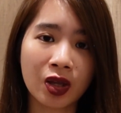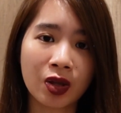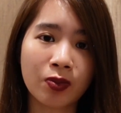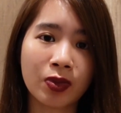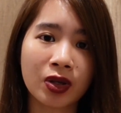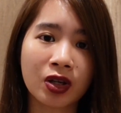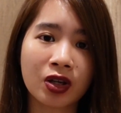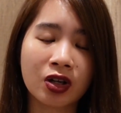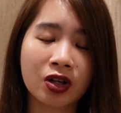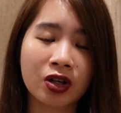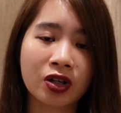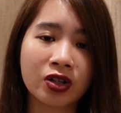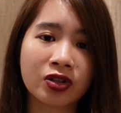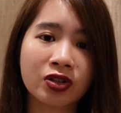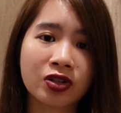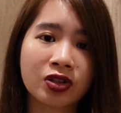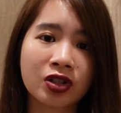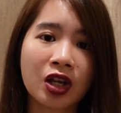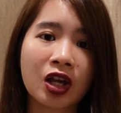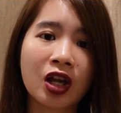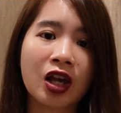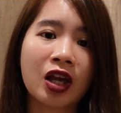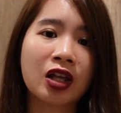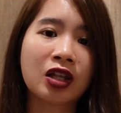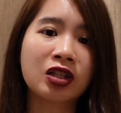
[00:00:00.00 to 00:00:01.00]

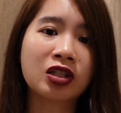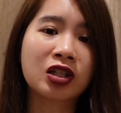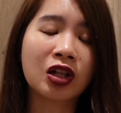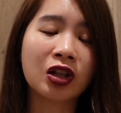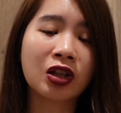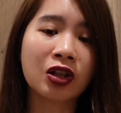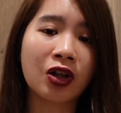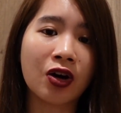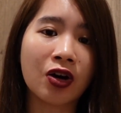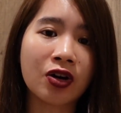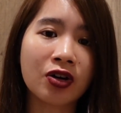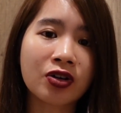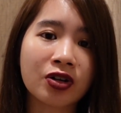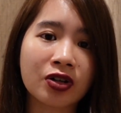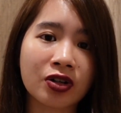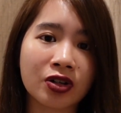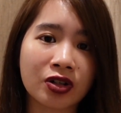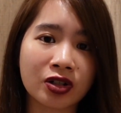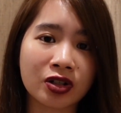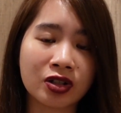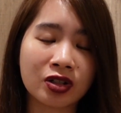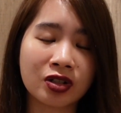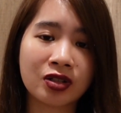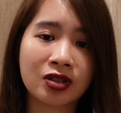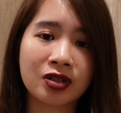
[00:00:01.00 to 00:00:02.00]
because the
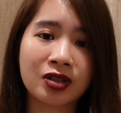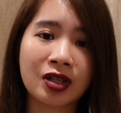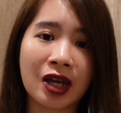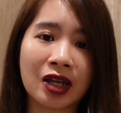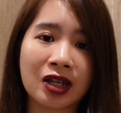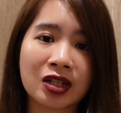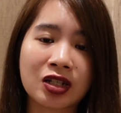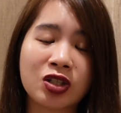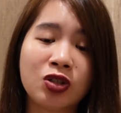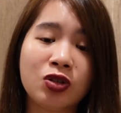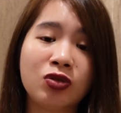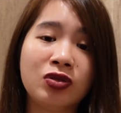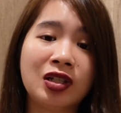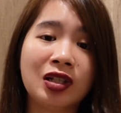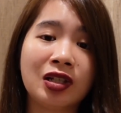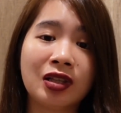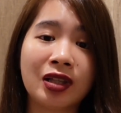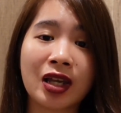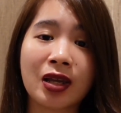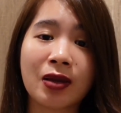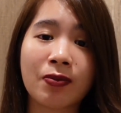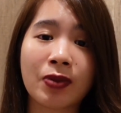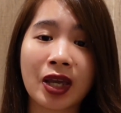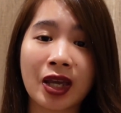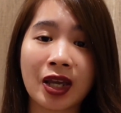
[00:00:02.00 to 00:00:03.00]
longer that you
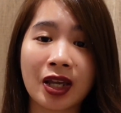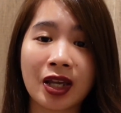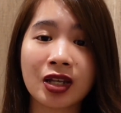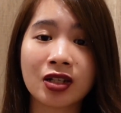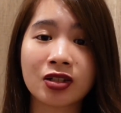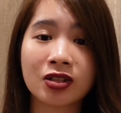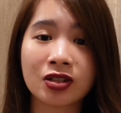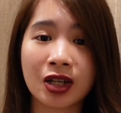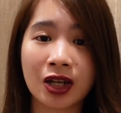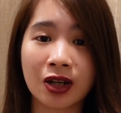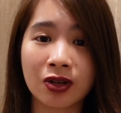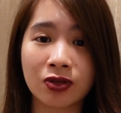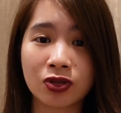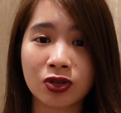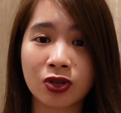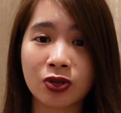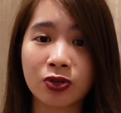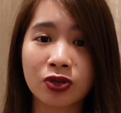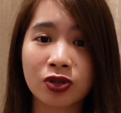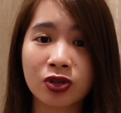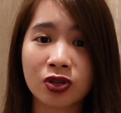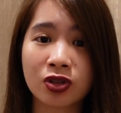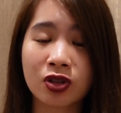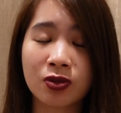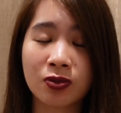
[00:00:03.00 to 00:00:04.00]
delay paying down
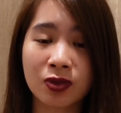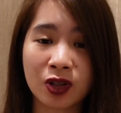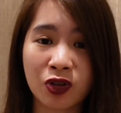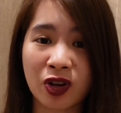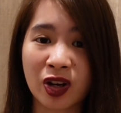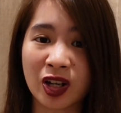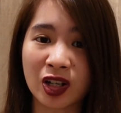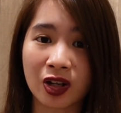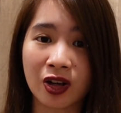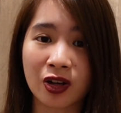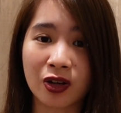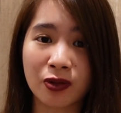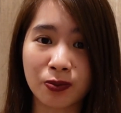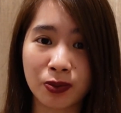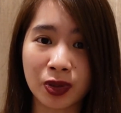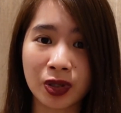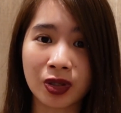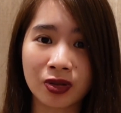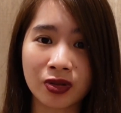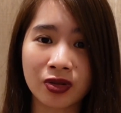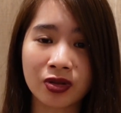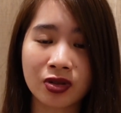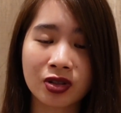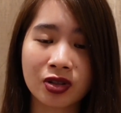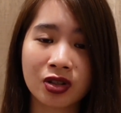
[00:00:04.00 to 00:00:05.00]
those credit card
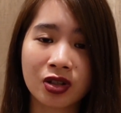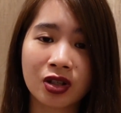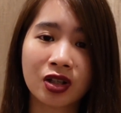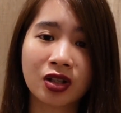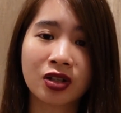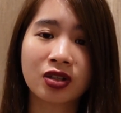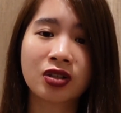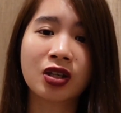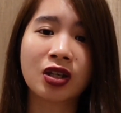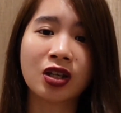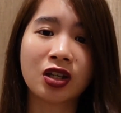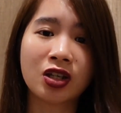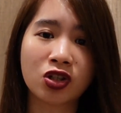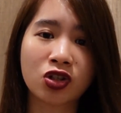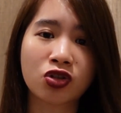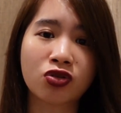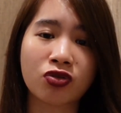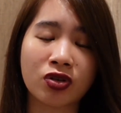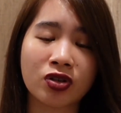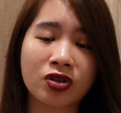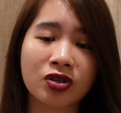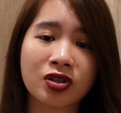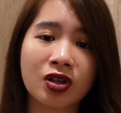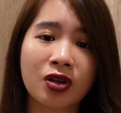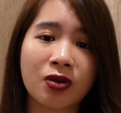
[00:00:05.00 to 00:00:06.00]
bills, the
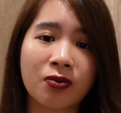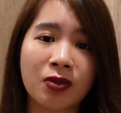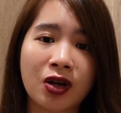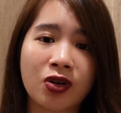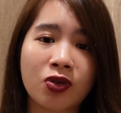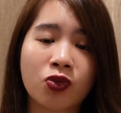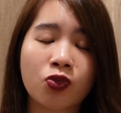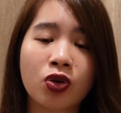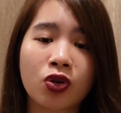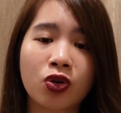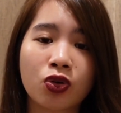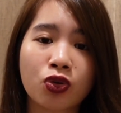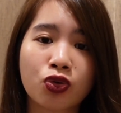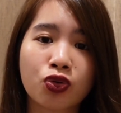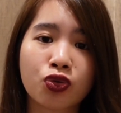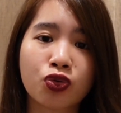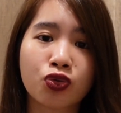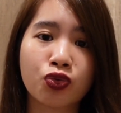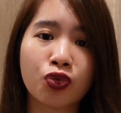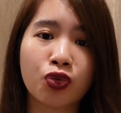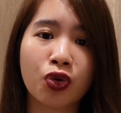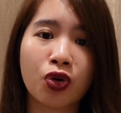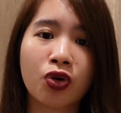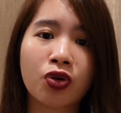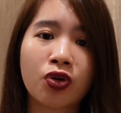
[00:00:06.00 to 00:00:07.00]
interest amount will
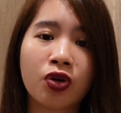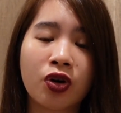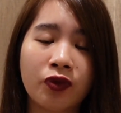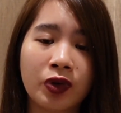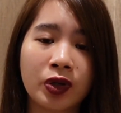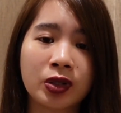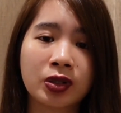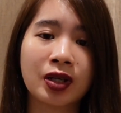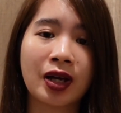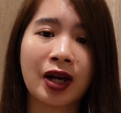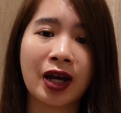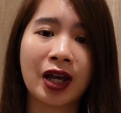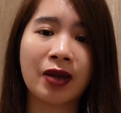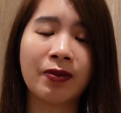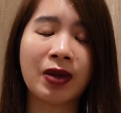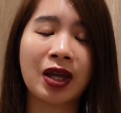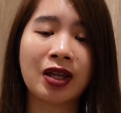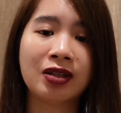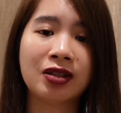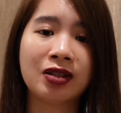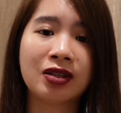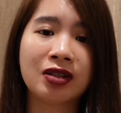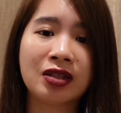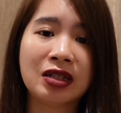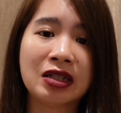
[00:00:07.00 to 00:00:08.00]
grow over time,
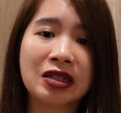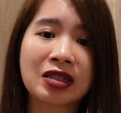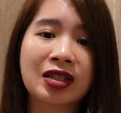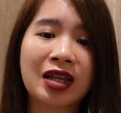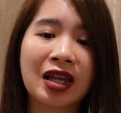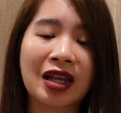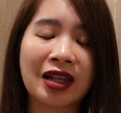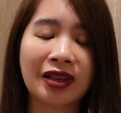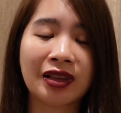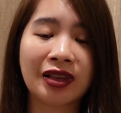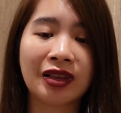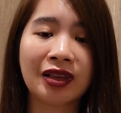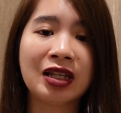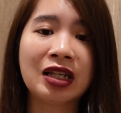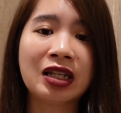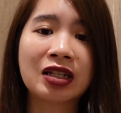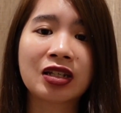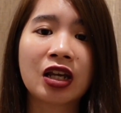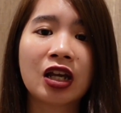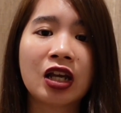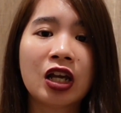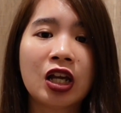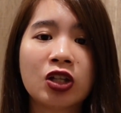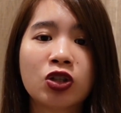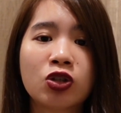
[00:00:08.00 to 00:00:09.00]
and this can lead
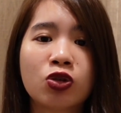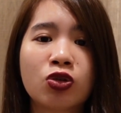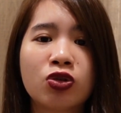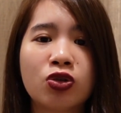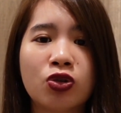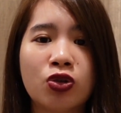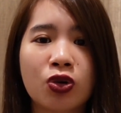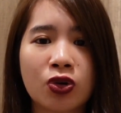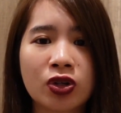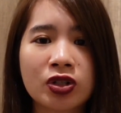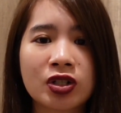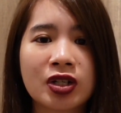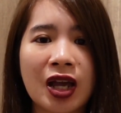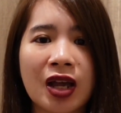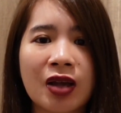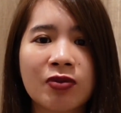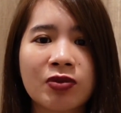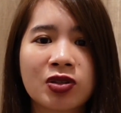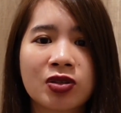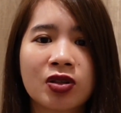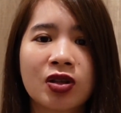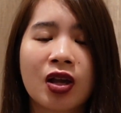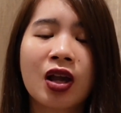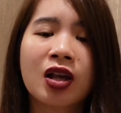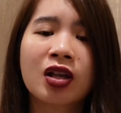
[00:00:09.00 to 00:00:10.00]
to your
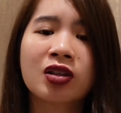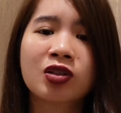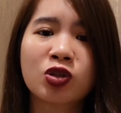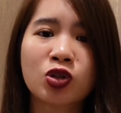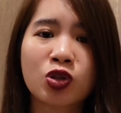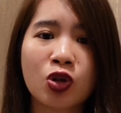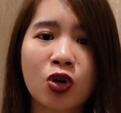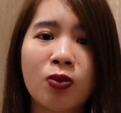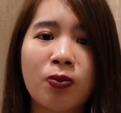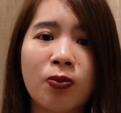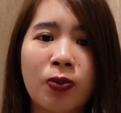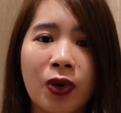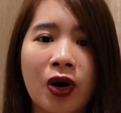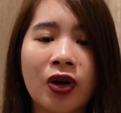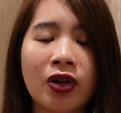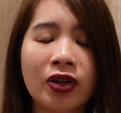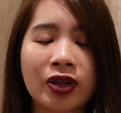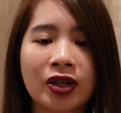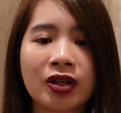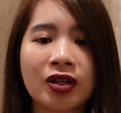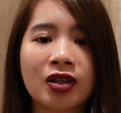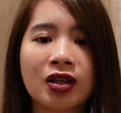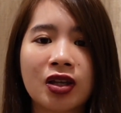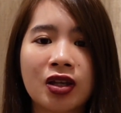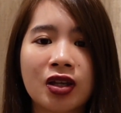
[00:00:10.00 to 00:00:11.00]
debts
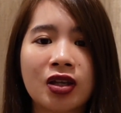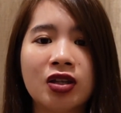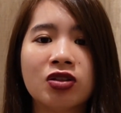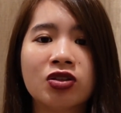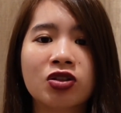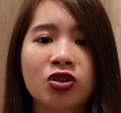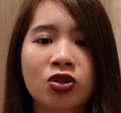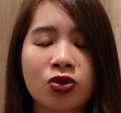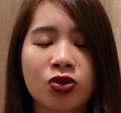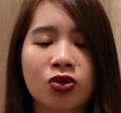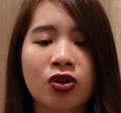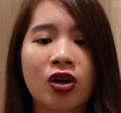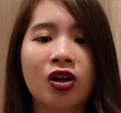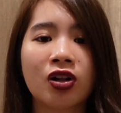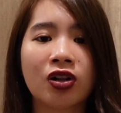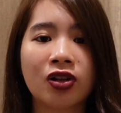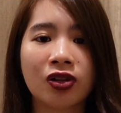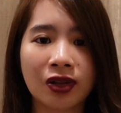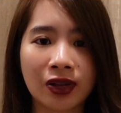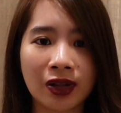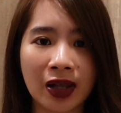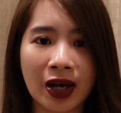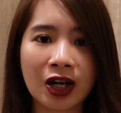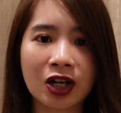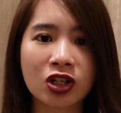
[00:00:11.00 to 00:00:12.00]
snowballing into a
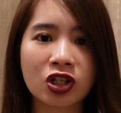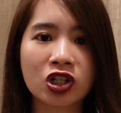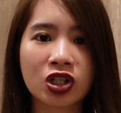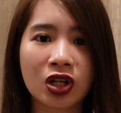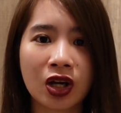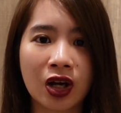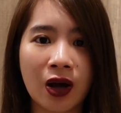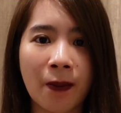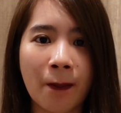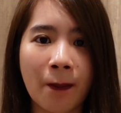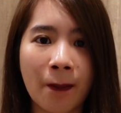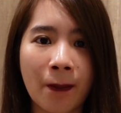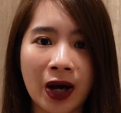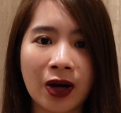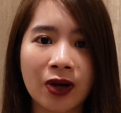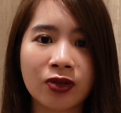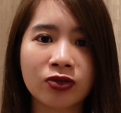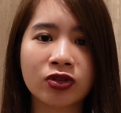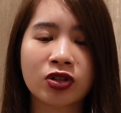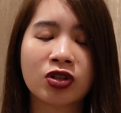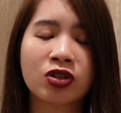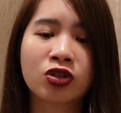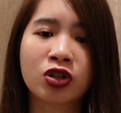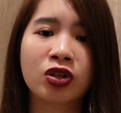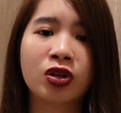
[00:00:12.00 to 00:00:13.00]
large
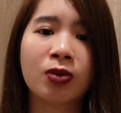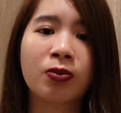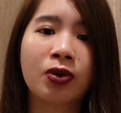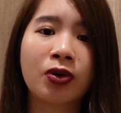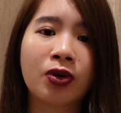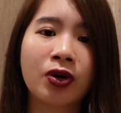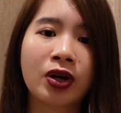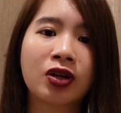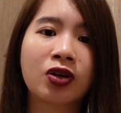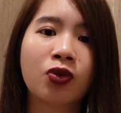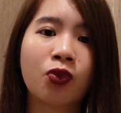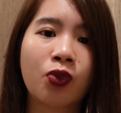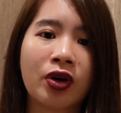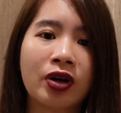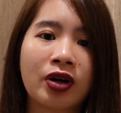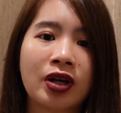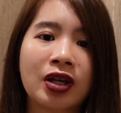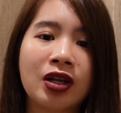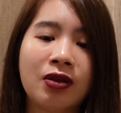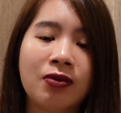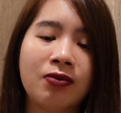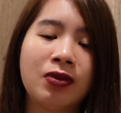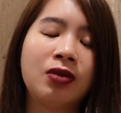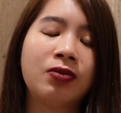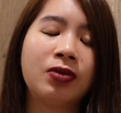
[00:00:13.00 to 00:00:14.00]
amount to the point where
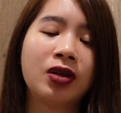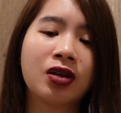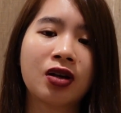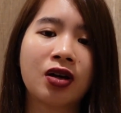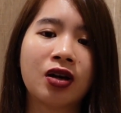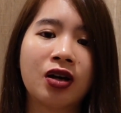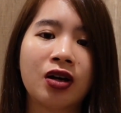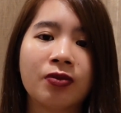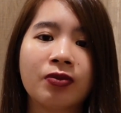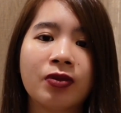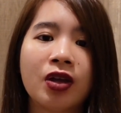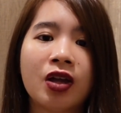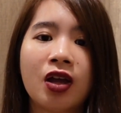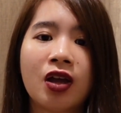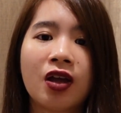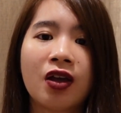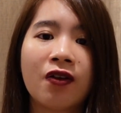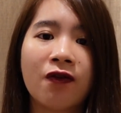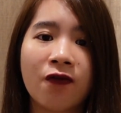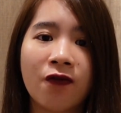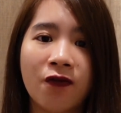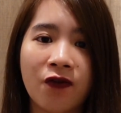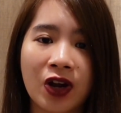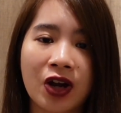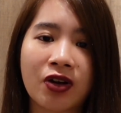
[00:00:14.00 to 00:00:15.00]
it may become
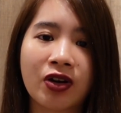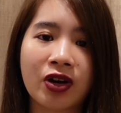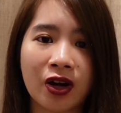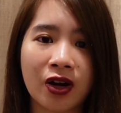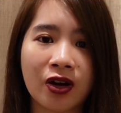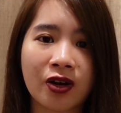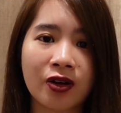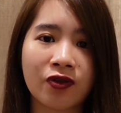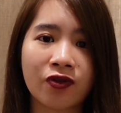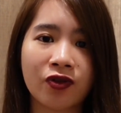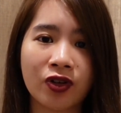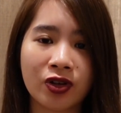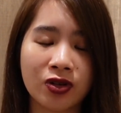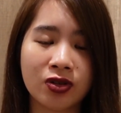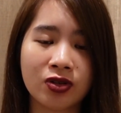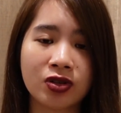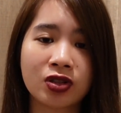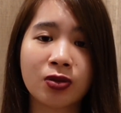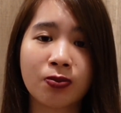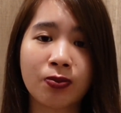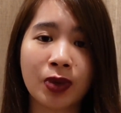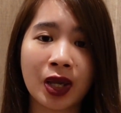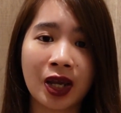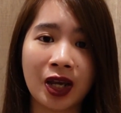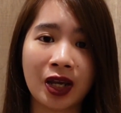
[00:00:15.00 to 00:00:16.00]
very hard for you
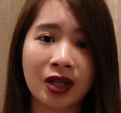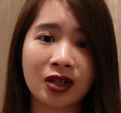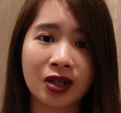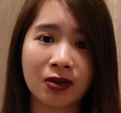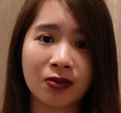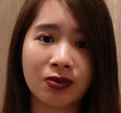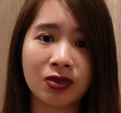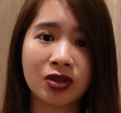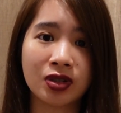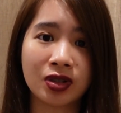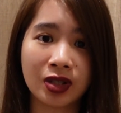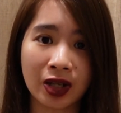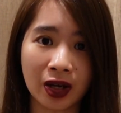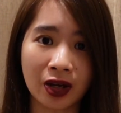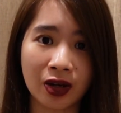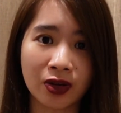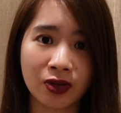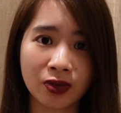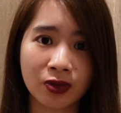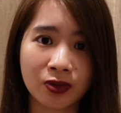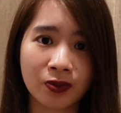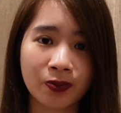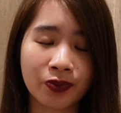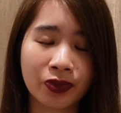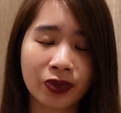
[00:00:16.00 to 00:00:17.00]
to pay them
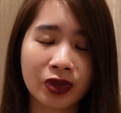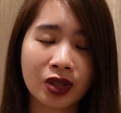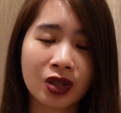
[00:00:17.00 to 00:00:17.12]
down.